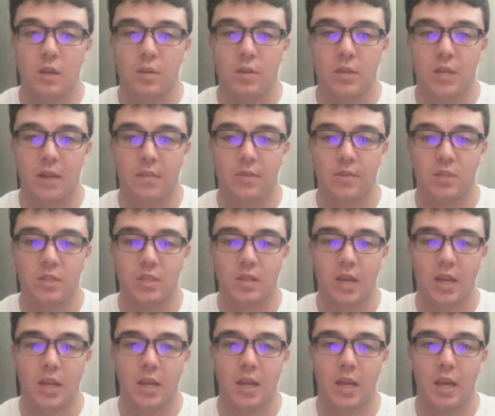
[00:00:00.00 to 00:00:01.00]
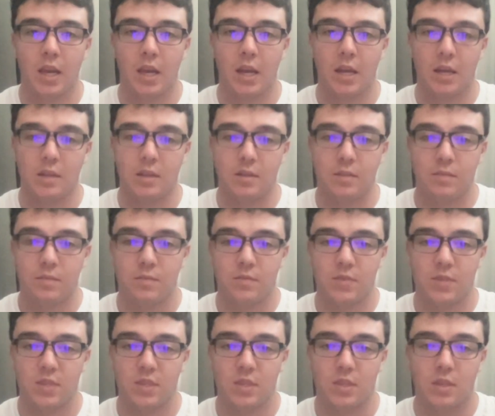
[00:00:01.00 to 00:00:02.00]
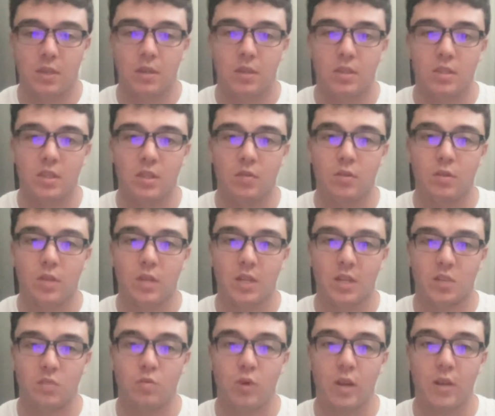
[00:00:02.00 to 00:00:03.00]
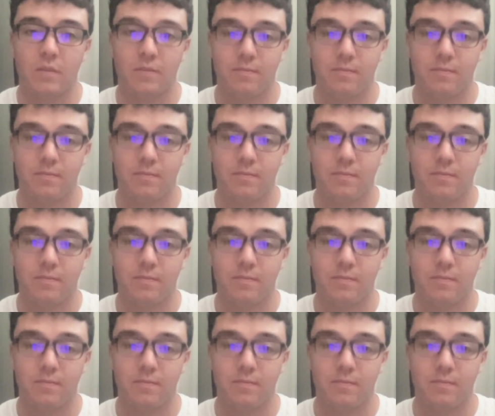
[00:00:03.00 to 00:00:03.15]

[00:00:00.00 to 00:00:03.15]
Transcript: have a good day, and see you in the next one.